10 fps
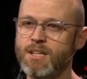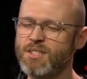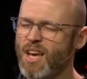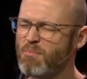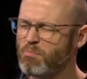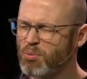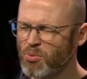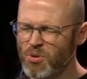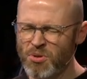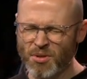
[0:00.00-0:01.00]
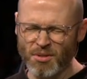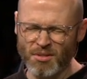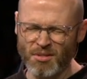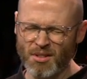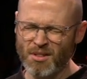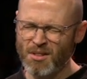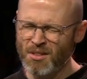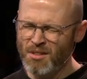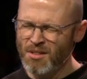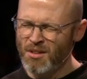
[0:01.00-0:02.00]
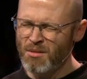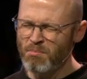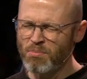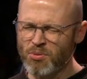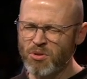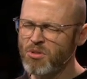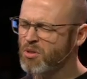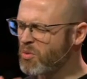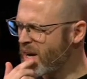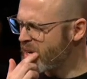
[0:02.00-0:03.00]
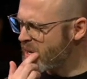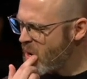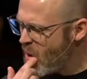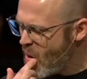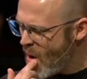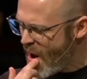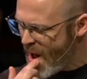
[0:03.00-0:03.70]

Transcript: It is a brutal, brutal way to go.